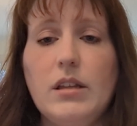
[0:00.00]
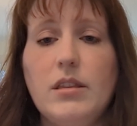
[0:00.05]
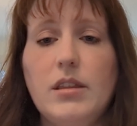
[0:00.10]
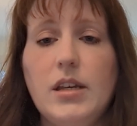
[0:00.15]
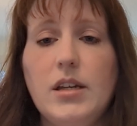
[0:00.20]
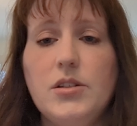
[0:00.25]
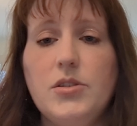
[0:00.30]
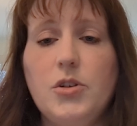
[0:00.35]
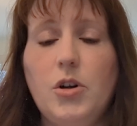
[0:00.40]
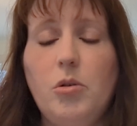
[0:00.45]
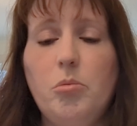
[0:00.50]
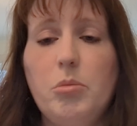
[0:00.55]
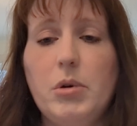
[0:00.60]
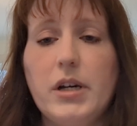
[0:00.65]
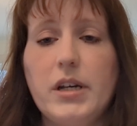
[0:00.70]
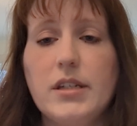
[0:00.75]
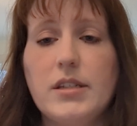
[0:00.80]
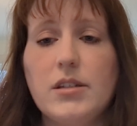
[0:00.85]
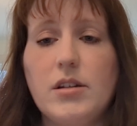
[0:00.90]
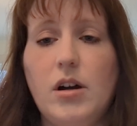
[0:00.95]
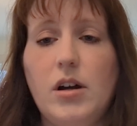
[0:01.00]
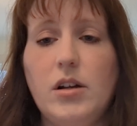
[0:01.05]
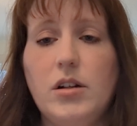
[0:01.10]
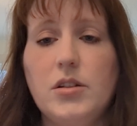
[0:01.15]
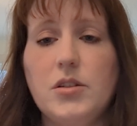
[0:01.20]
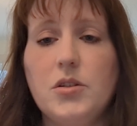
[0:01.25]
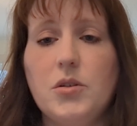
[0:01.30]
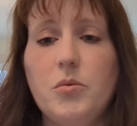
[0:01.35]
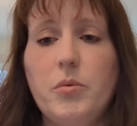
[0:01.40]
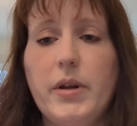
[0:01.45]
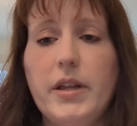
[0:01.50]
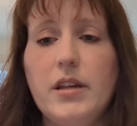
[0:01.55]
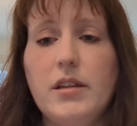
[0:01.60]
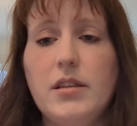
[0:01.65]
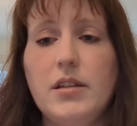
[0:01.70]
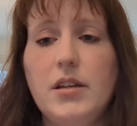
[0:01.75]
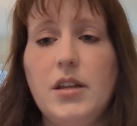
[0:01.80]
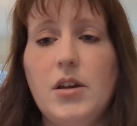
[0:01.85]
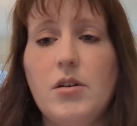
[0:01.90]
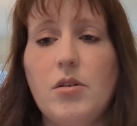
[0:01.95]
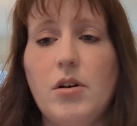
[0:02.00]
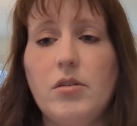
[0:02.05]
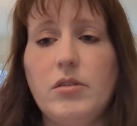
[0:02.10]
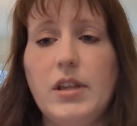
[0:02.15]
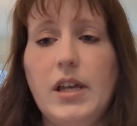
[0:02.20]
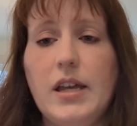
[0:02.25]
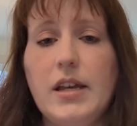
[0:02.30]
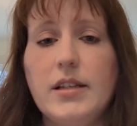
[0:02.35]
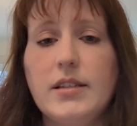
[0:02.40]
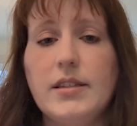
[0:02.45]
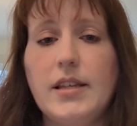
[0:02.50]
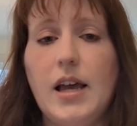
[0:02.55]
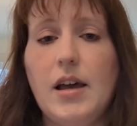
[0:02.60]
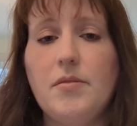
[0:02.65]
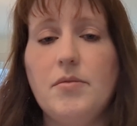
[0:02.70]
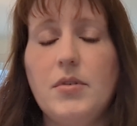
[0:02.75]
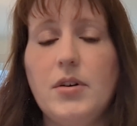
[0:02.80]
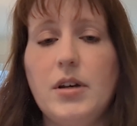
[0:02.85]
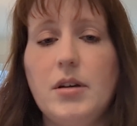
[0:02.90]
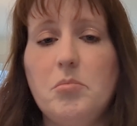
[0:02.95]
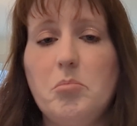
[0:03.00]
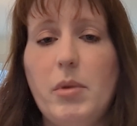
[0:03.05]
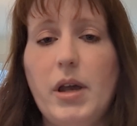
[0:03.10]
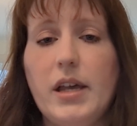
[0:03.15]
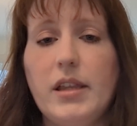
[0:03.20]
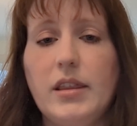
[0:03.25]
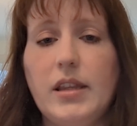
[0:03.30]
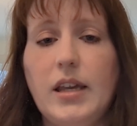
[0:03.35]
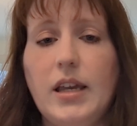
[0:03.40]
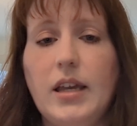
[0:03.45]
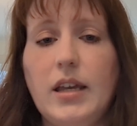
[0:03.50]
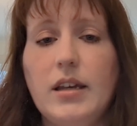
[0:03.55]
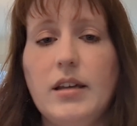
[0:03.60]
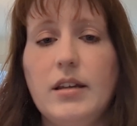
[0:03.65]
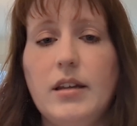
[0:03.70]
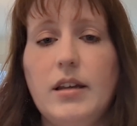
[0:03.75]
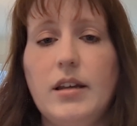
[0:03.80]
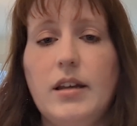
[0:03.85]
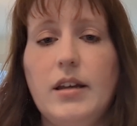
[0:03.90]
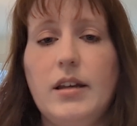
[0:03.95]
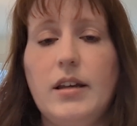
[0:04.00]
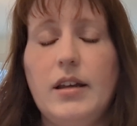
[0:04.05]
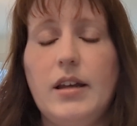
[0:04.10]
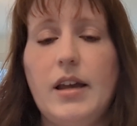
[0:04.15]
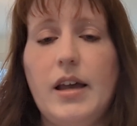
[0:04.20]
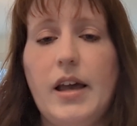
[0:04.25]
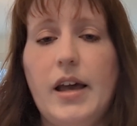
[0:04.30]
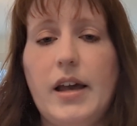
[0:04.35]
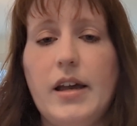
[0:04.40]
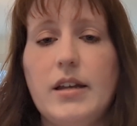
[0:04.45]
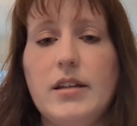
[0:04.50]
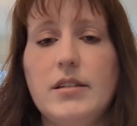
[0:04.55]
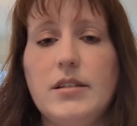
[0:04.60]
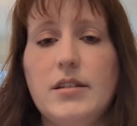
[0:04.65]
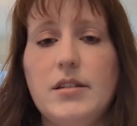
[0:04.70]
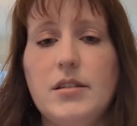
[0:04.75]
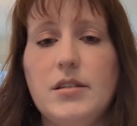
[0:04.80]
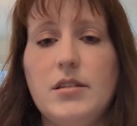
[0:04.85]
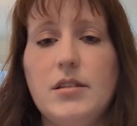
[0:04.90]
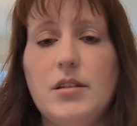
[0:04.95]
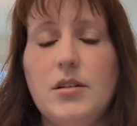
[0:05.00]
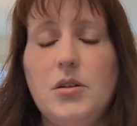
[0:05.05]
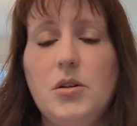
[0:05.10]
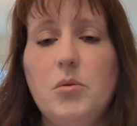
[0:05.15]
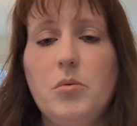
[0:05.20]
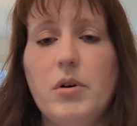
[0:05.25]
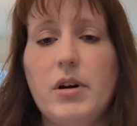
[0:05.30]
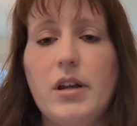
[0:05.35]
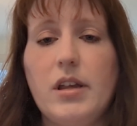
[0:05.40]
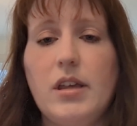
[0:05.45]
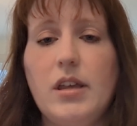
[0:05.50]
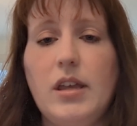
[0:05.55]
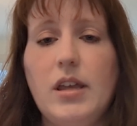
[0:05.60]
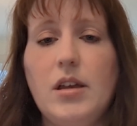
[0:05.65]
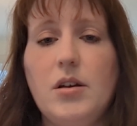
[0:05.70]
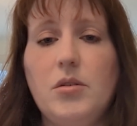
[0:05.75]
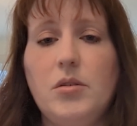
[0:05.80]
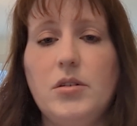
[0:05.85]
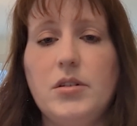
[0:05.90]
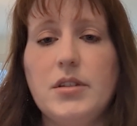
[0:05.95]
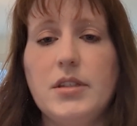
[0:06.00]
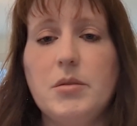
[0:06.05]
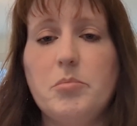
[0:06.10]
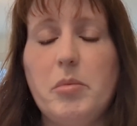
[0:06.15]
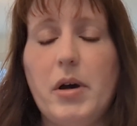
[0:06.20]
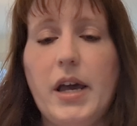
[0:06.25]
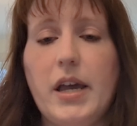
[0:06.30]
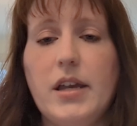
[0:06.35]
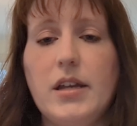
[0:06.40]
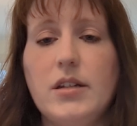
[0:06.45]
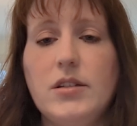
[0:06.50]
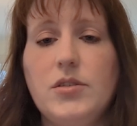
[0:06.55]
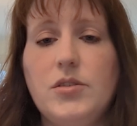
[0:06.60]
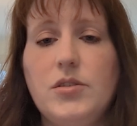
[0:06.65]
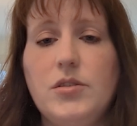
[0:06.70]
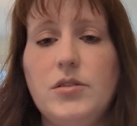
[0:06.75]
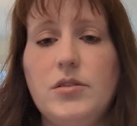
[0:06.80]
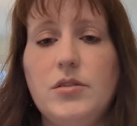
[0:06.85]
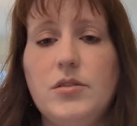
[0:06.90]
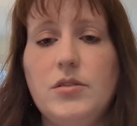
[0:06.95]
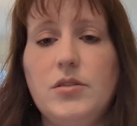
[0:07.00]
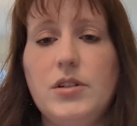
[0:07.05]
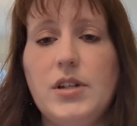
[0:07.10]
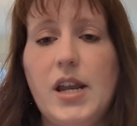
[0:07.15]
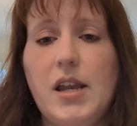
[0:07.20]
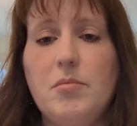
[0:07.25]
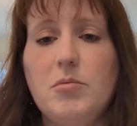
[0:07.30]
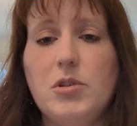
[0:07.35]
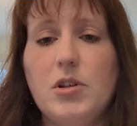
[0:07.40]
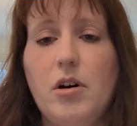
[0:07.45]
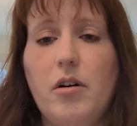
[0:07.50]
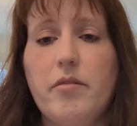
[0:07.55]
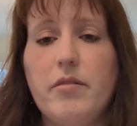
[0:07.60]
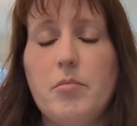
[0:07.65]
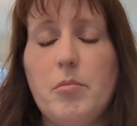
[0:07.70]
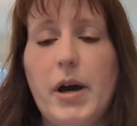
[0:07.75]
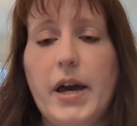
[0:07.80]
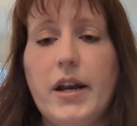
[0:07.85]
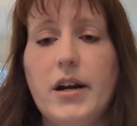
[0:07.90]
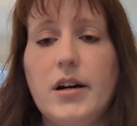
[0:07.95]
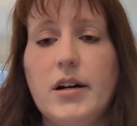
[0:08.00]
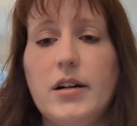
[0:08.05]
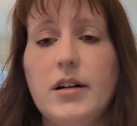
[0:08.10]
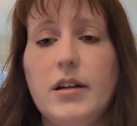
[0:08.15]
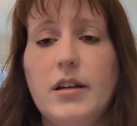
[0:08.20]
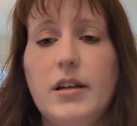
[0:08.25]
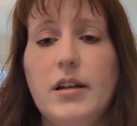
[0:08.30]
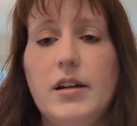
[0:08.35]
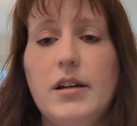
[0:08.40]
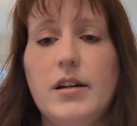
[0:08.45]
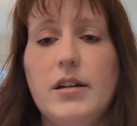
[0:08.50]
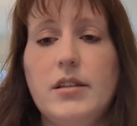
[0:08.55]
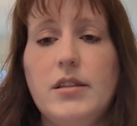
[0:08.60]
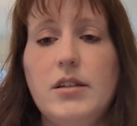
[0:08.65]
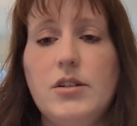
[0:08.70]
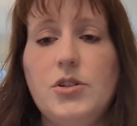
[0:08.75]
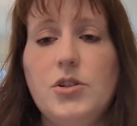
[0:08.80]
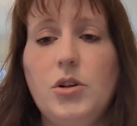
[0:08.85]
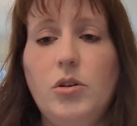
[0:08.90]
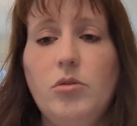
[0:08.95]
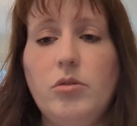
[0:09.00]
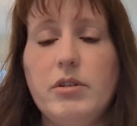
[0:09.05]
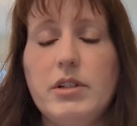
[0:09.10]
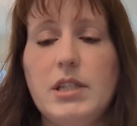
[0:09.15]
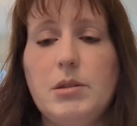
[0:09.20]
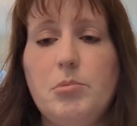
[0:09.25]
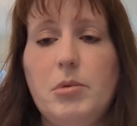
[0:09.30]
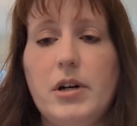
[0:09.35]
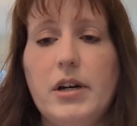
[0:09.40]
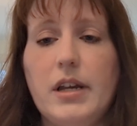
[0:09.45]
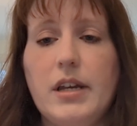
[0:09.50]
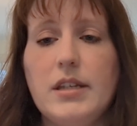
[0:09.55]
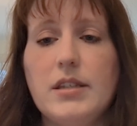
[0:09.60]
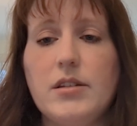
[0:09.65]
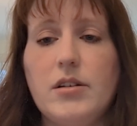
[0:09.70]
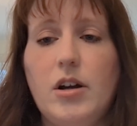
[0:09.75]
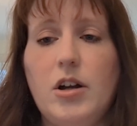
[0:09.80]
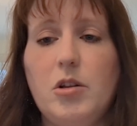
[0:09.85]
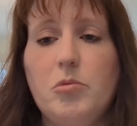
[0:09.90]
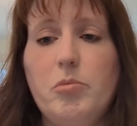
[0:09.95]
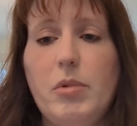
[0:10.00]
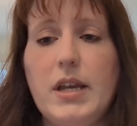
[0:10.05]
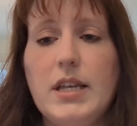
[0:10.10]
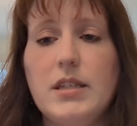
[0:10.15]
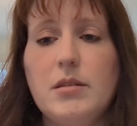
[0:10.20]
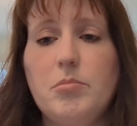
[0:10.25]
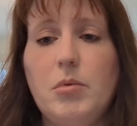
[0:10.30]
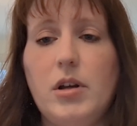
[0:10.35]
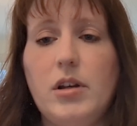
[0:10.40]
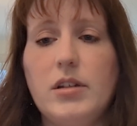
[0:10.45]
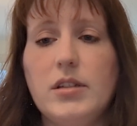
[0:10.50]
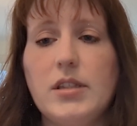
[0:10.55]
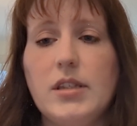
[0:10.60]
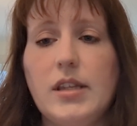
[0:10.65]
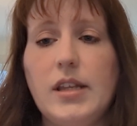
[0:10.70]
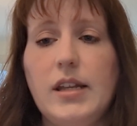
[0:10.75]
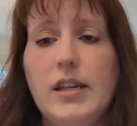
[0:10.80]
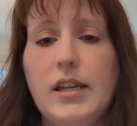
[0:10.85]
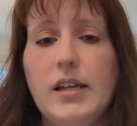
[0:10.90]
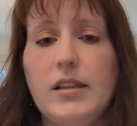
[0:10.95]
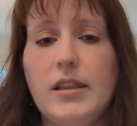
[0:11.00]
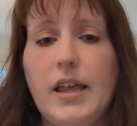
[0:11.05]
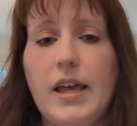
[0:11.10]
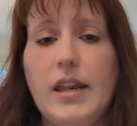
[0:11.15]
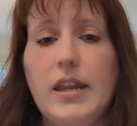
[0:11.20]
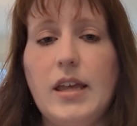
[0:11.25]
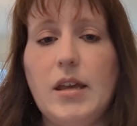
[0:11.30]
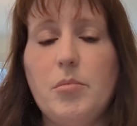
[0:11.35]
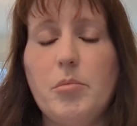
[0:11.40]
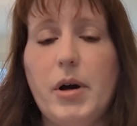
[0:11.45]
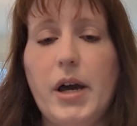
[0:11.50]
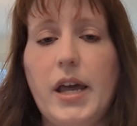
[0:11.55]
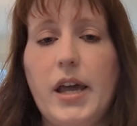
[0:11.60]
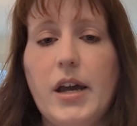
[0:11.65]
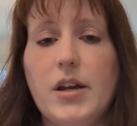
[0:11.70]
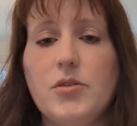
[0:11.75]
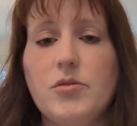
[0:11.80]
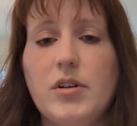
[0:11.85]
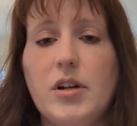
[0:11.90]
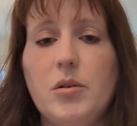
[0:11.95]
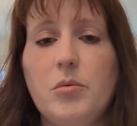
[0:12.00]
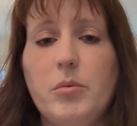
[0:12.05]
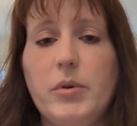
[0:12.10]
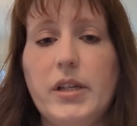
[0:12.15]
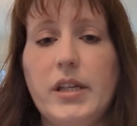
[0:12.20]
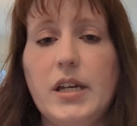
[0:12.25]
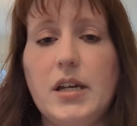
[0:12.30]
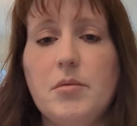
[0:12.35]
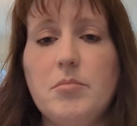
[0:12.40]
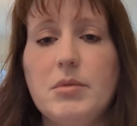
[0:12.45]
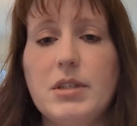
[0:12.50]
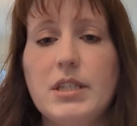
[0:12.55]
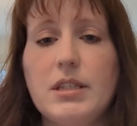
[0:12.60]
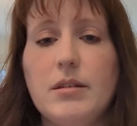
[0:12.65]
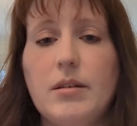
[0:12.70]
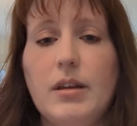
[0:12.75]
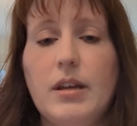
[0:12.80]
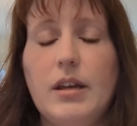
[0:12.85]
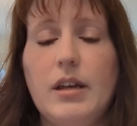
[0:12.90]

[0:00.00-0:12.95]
The adult book is called Queen of the Negro Leagues, Effa Manley and the Newark Eagles by James Overmyer. The children's book is called Baseball's Leading Lady by Andrea Williams.